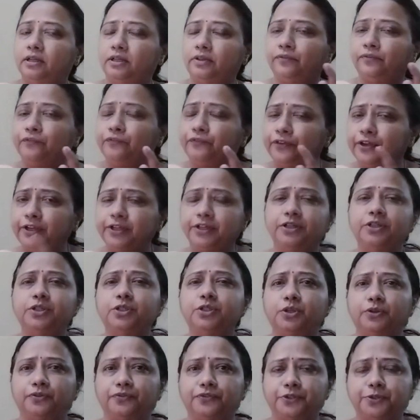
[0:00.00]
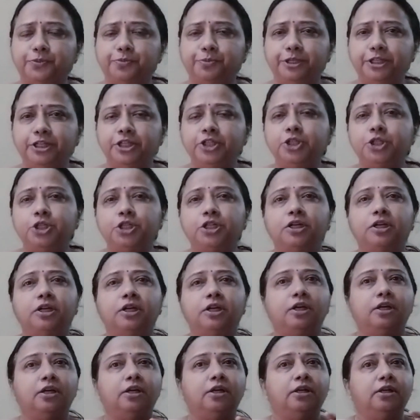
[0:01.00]
figures of speech
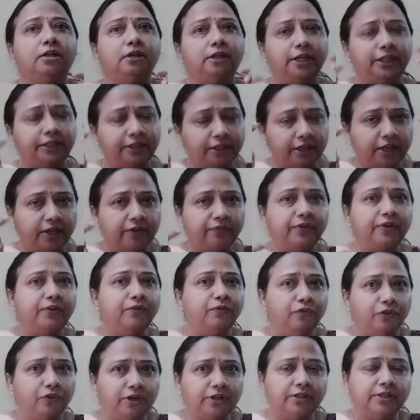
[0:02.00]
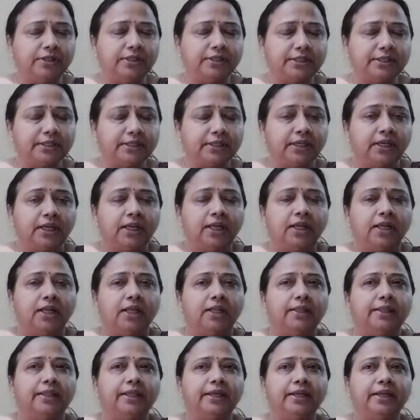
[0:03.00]
in the given verse,
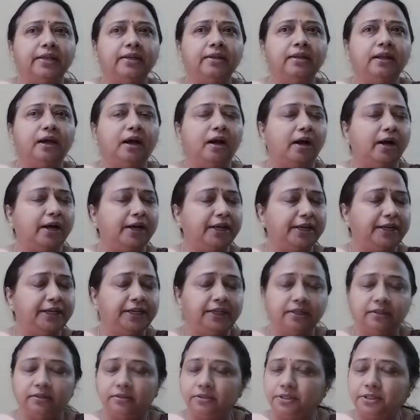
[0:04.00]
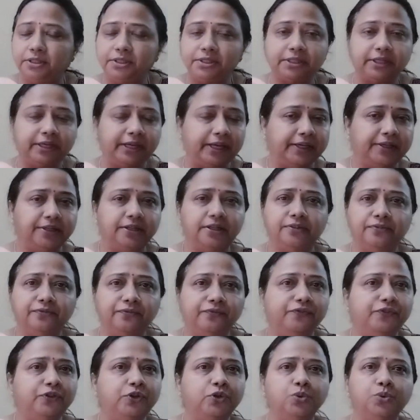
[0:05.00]
then I just get
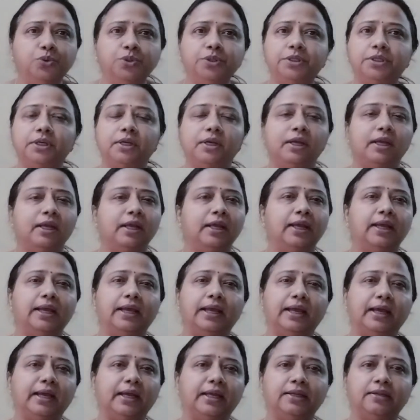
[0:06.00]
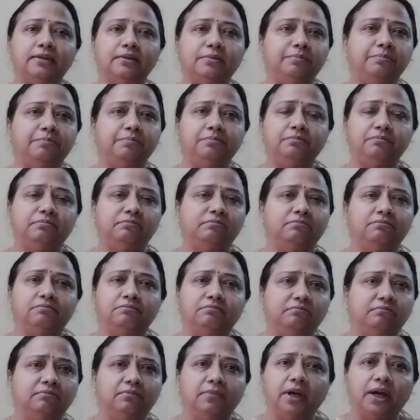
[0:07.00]
confused and
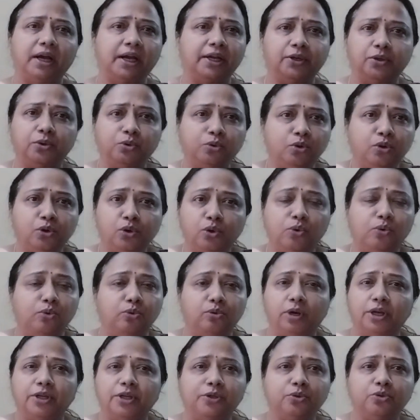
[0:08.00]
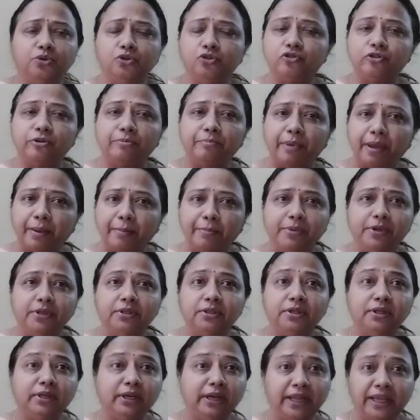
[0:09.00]
I don't remember
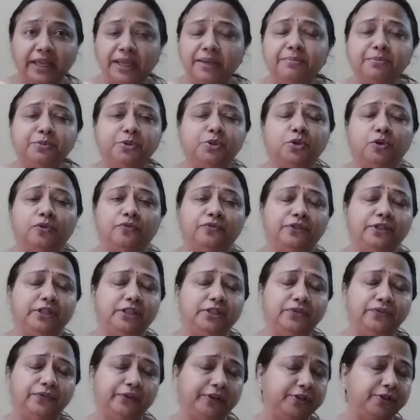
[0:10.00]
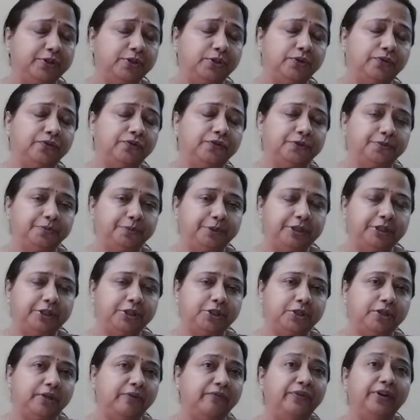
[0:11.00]
the names of these figures of
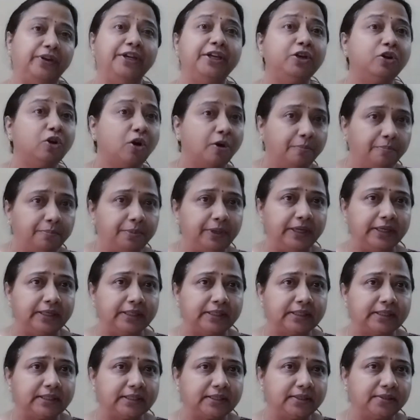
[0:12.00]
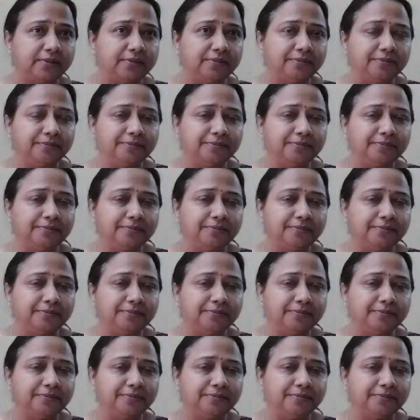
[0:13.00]
speech. They're very complex."